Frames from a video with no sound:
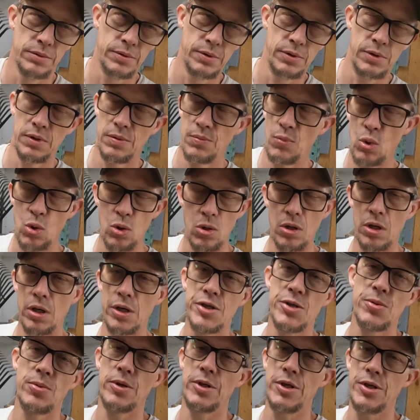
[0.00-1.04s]
or more
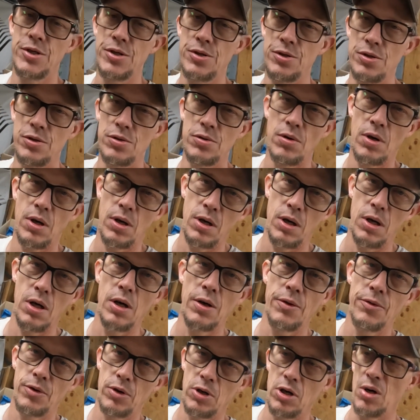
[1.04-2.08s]

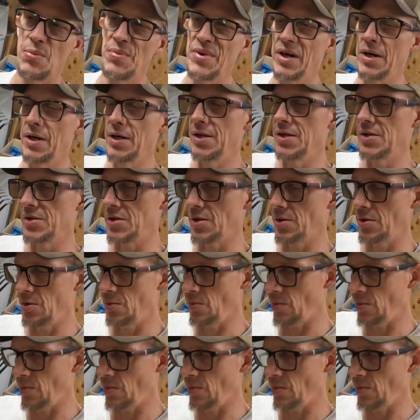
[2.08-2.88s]
22R throwout bearings. So the